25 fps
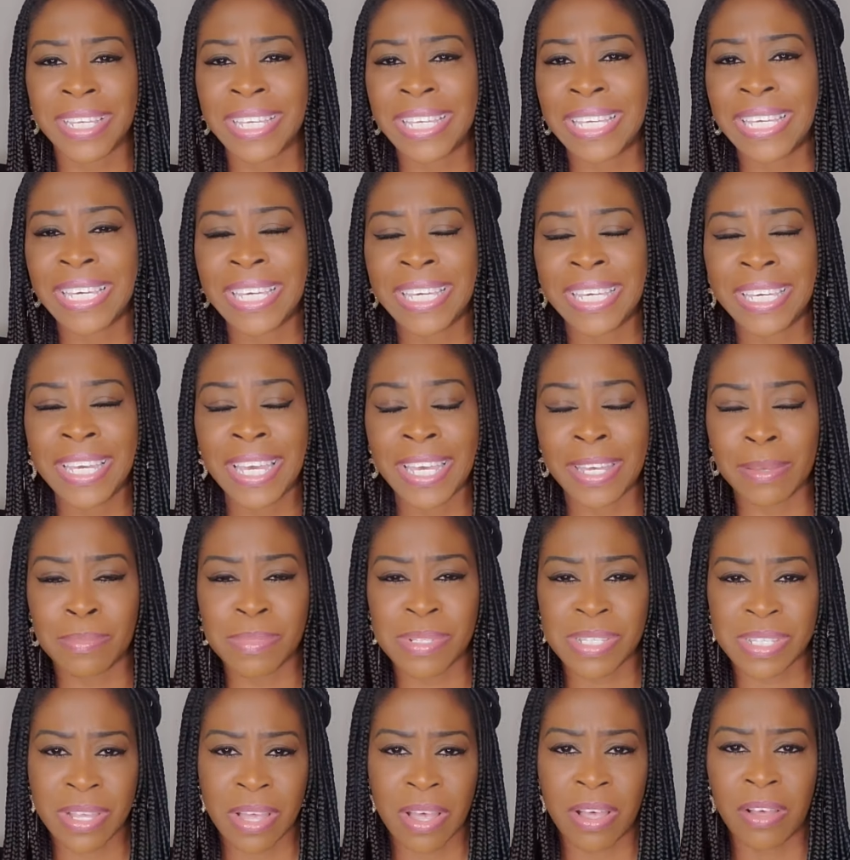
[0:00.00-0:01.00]
He
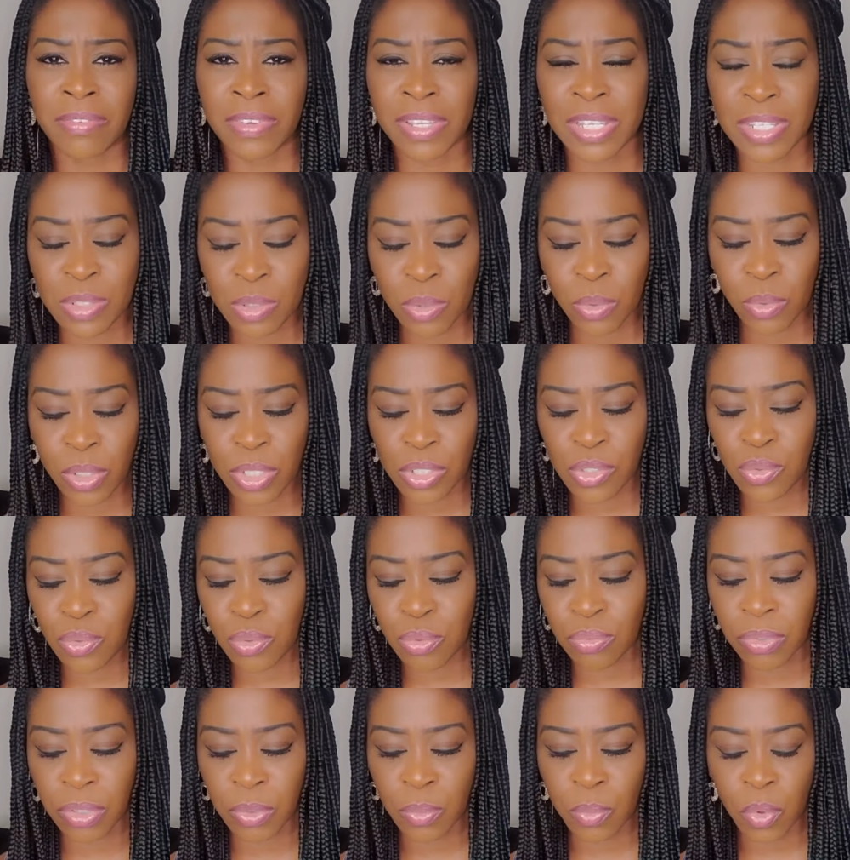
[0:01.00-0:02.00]
himself is going
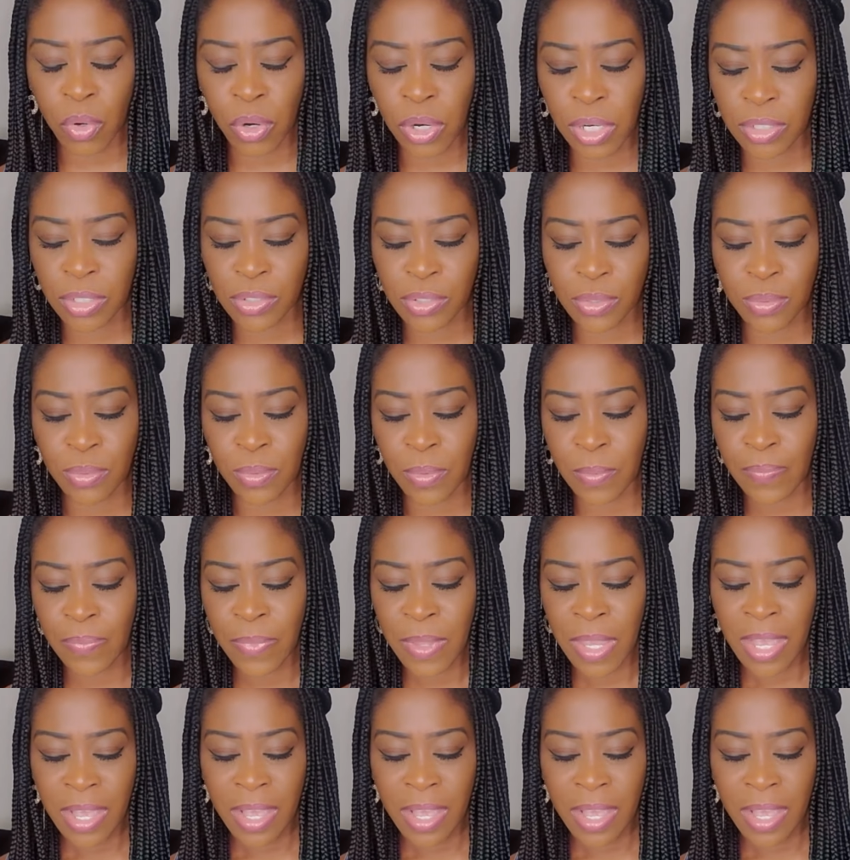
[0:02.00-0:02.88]
to reward you.